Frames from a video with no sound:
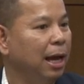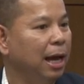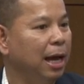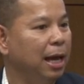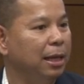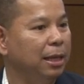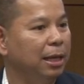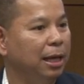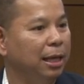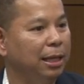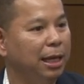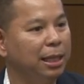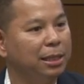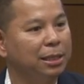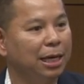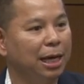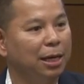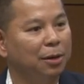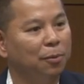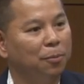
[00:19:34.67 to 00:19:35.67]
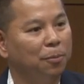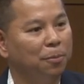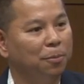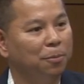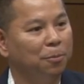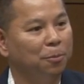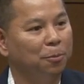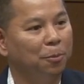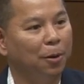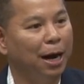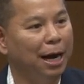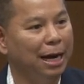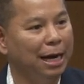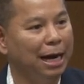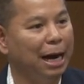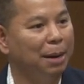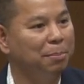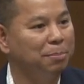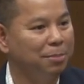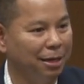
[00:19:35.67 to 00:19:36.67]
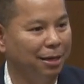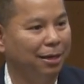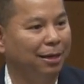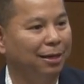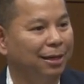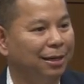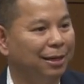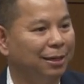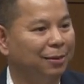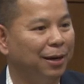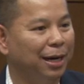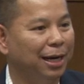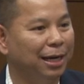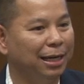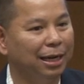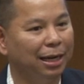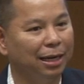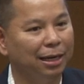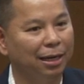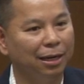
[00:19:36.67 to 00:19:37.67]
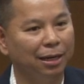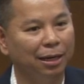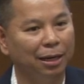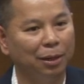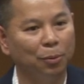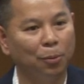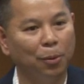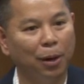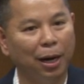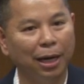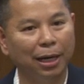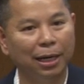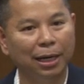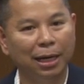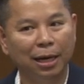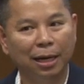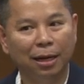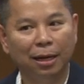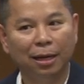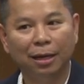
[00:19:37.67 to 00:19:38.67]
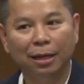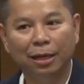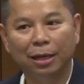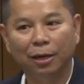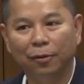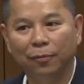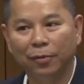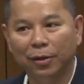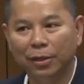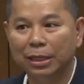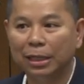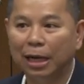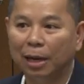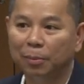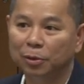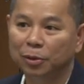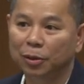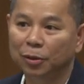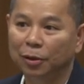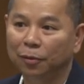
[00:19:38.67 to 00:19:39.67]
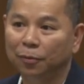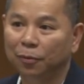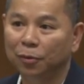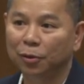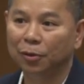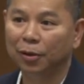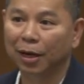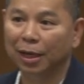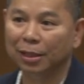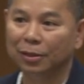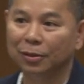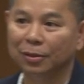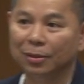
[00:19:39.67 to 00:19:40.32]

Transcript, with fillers: And, and that's kind of why I'm there, right? And, and why you know, there's an opportunity for you guys